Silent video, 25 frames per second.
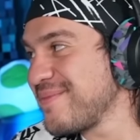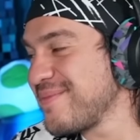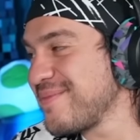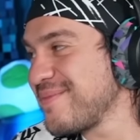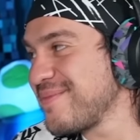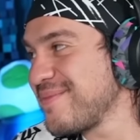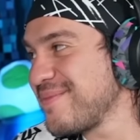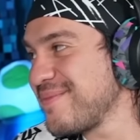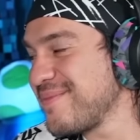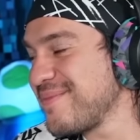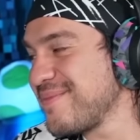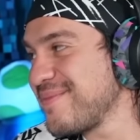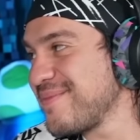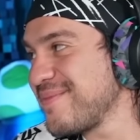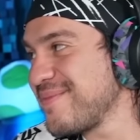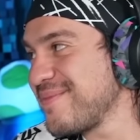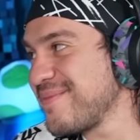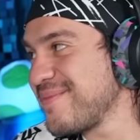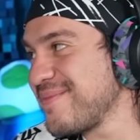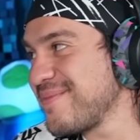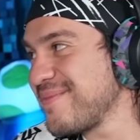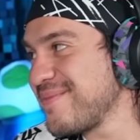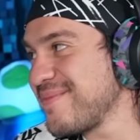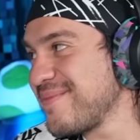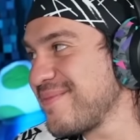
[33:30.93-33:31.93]

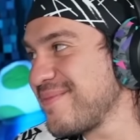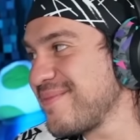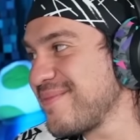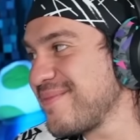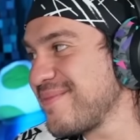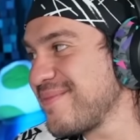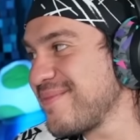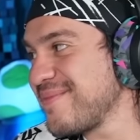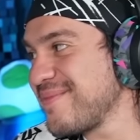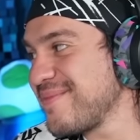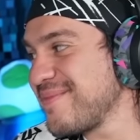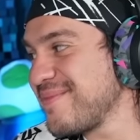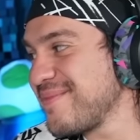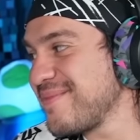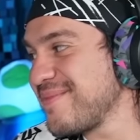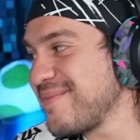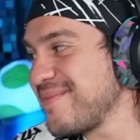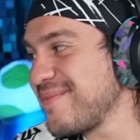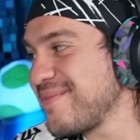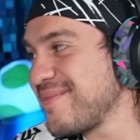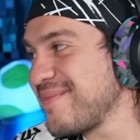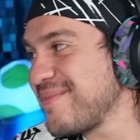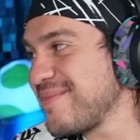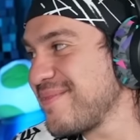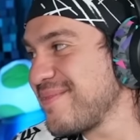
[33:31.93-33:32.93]

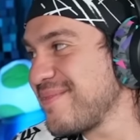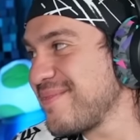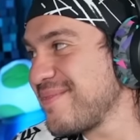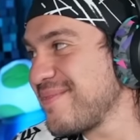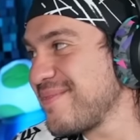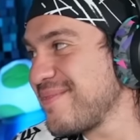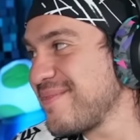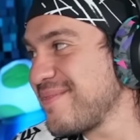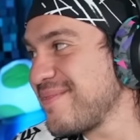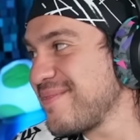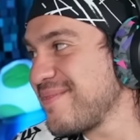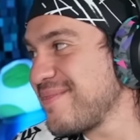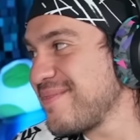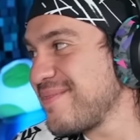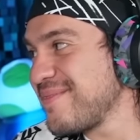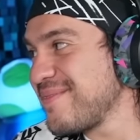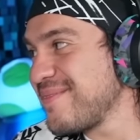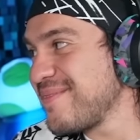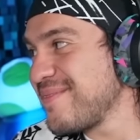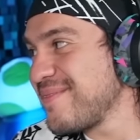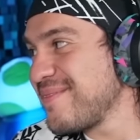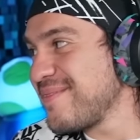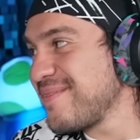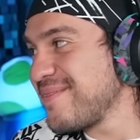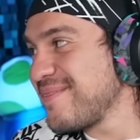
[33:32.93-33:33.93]

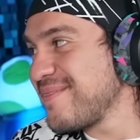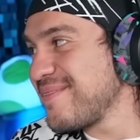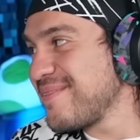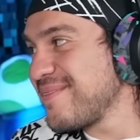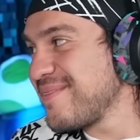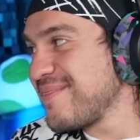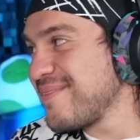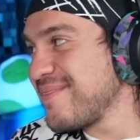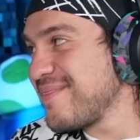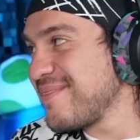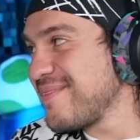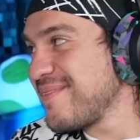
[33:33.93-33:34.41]
The person shown says nothing.